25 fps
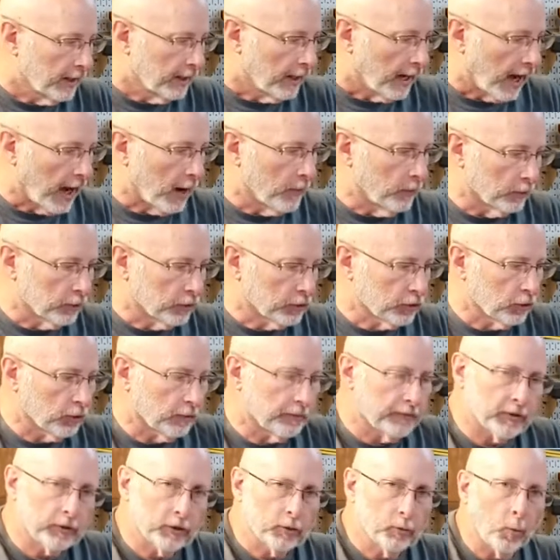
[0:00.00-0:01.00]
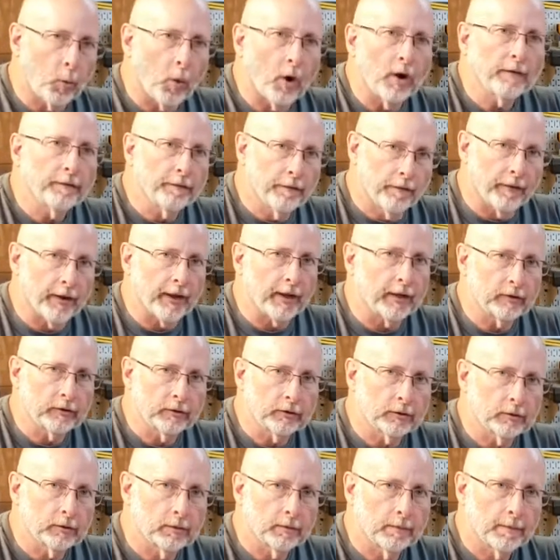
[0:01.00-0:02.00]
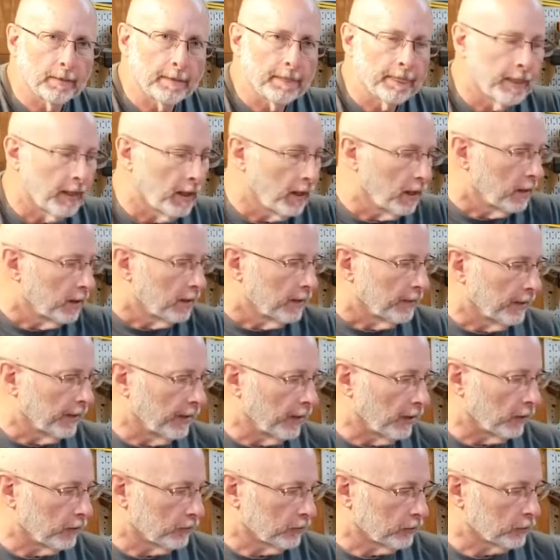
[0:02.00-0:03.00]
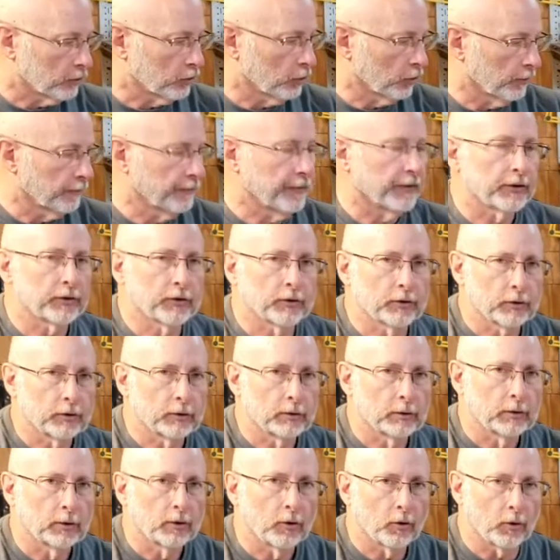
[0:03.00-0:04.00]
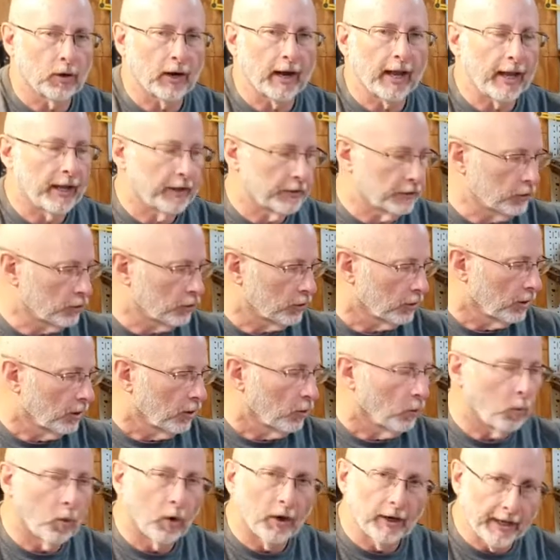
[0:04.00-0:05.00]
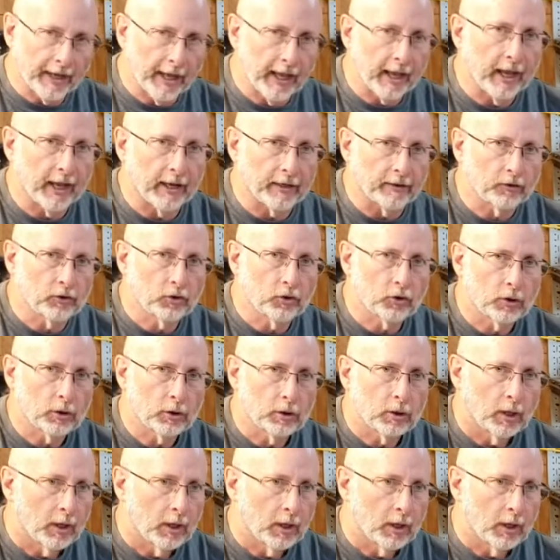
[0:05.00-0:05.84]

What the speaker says: I will surface one face, then I'll surface or edge one edge.